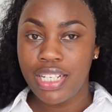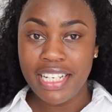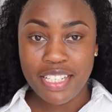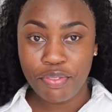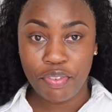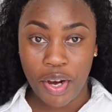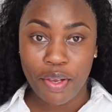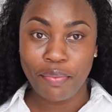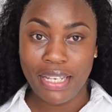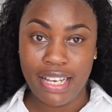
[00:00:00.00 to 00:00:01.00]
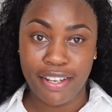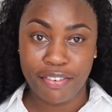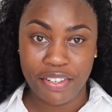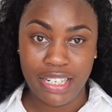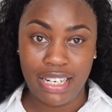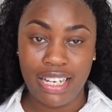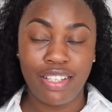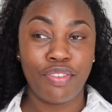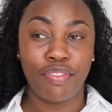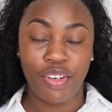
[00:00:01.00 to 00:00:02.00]
it's very beginner friendly.
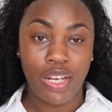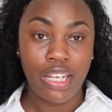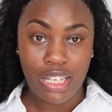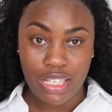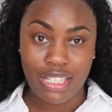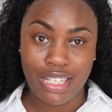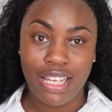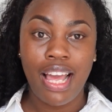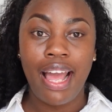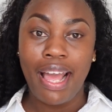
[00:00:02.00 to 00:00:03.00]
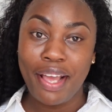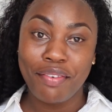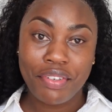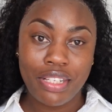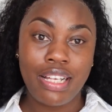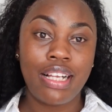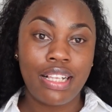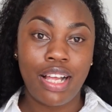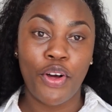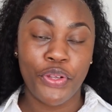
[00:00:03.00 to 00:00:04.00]
It's very easy.
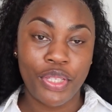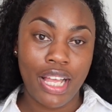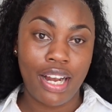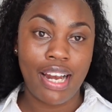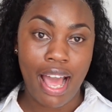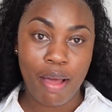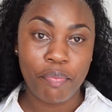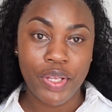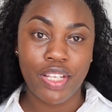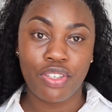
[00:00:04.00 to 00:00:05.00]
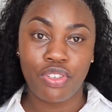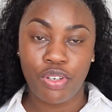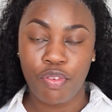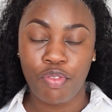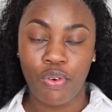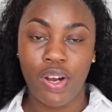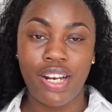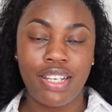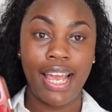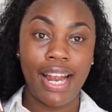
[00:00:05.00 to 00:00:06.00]
Everything on that app is straightforward.
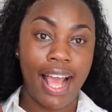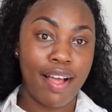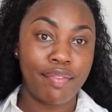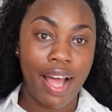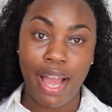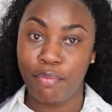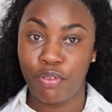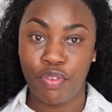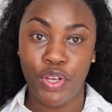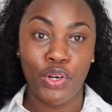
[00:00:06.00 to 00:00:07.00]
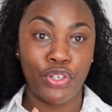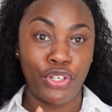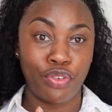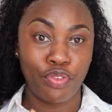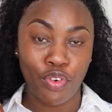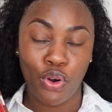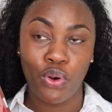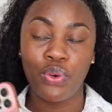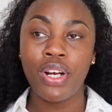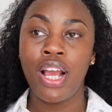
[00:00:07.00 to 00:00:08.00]
You can have iMovie on your
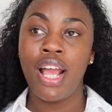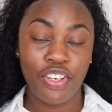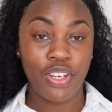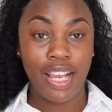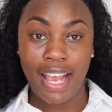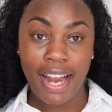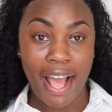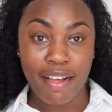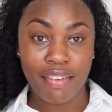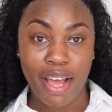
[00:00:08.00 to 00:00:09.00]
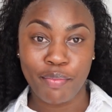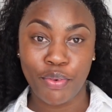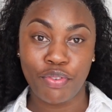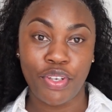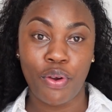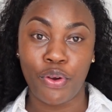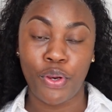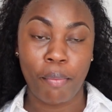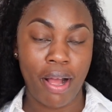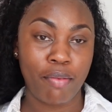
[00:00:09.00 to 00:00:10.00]
phone, and you can have iMovie on
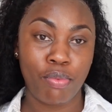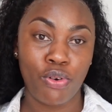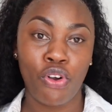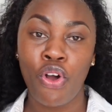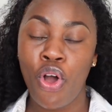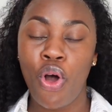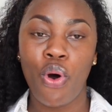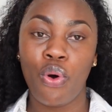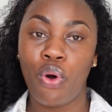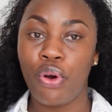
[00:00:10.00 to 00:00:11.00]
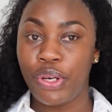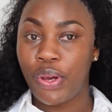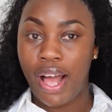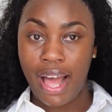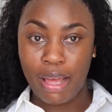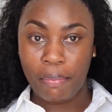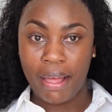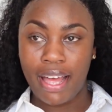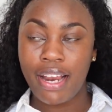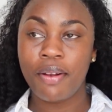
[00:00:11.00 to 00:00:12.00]
your MacBook or on your
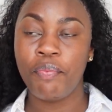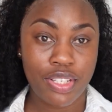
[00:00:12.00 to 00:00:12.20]
iPad.